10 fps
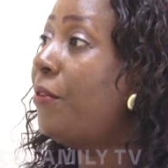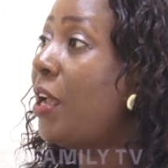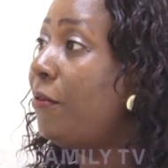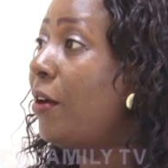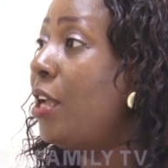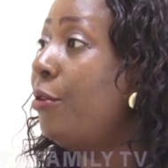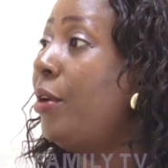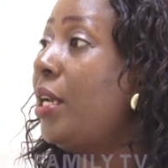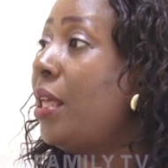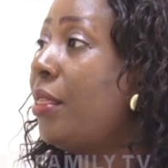
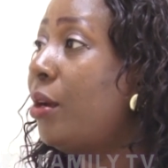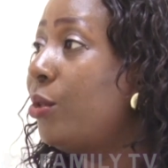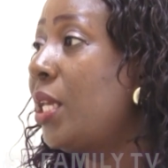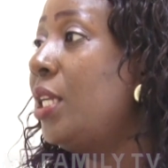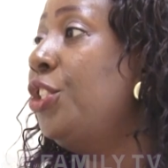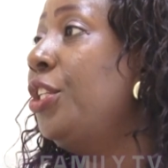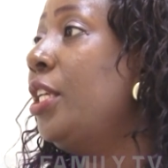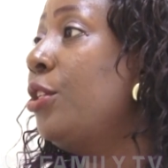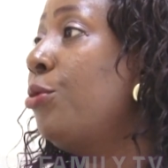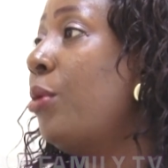500, 1,000
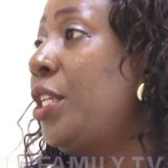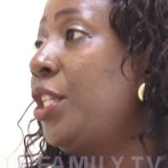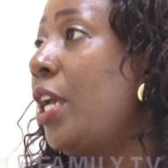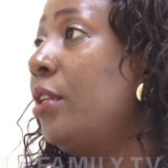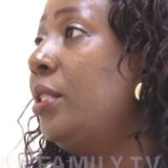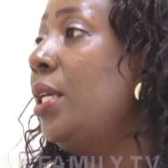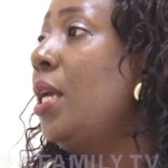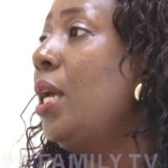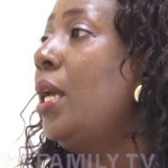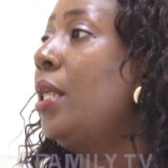shillings to a child,
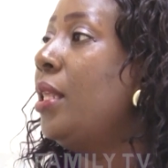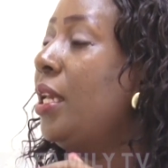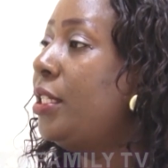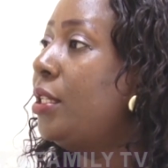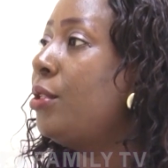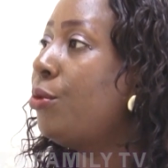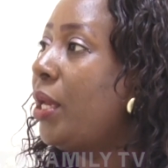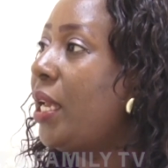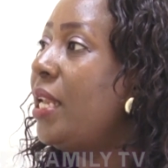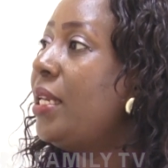it is
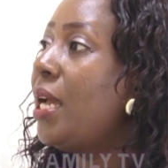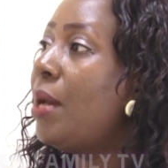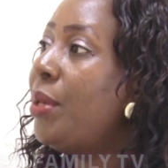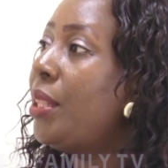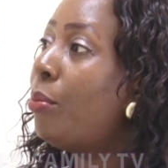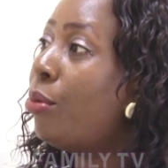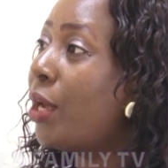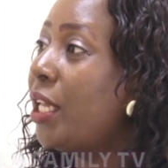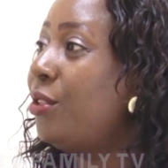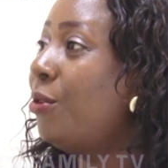getting up in the
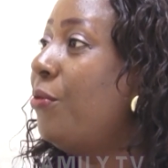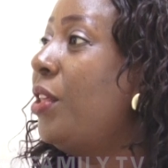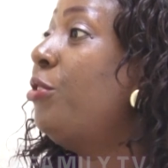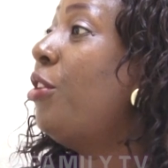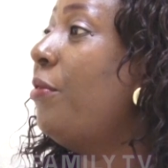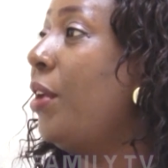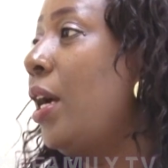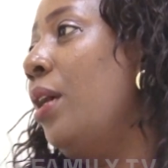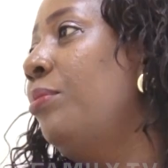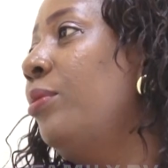pocket of the
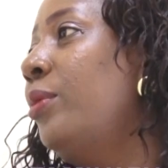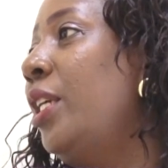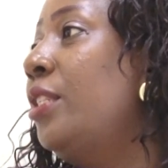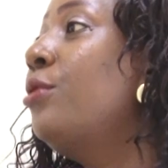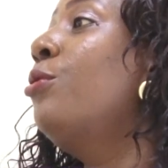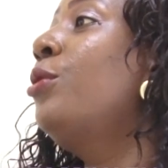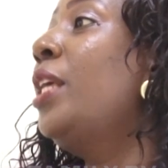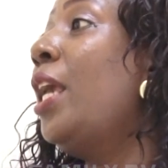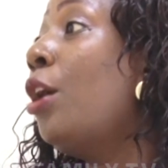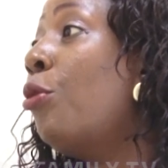trafficker. It's not
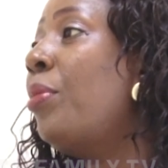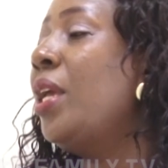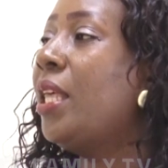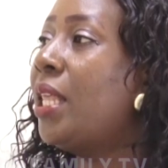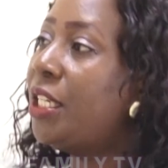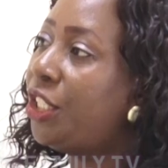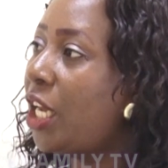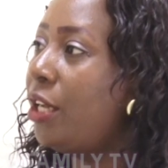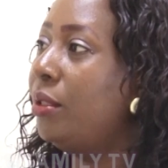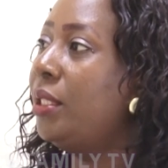helping that
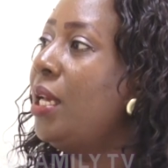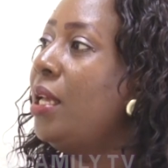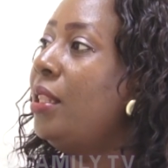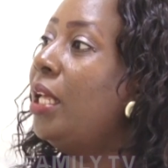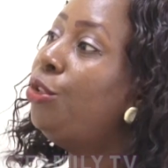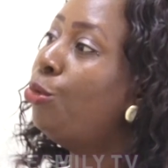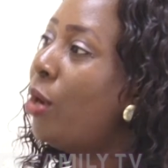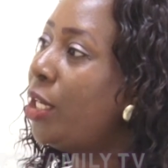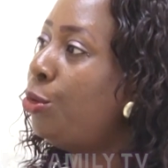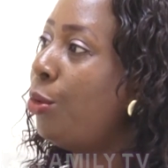child that you
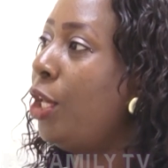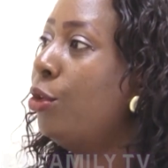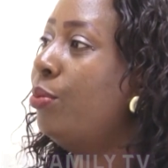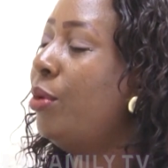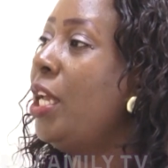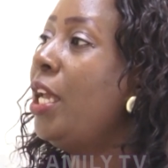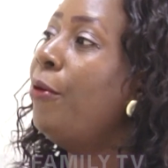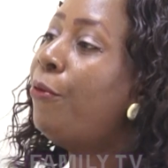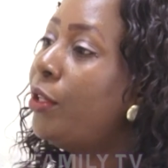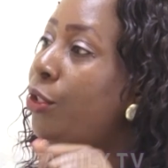want to help.
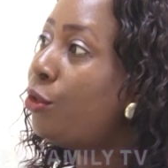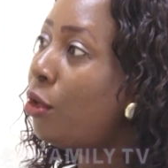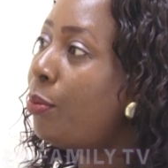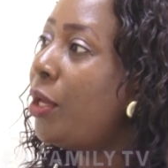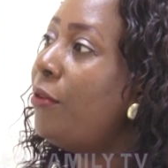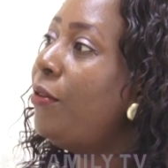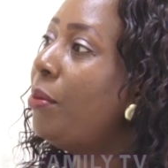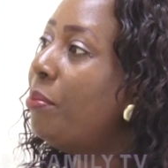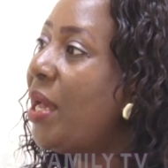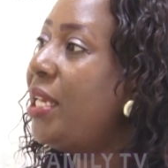If we stop
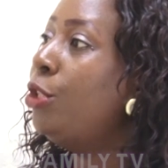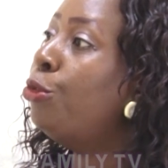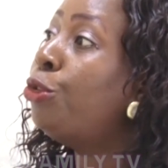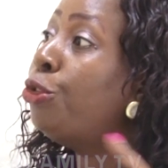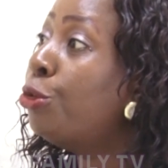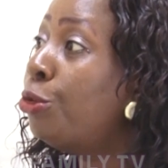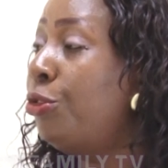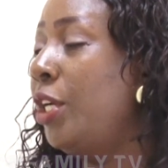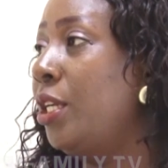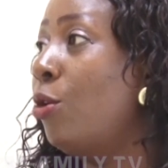giving money to
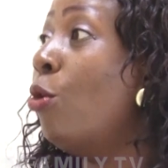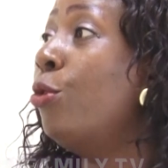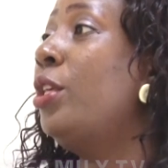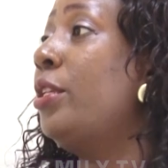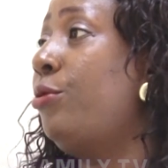children on the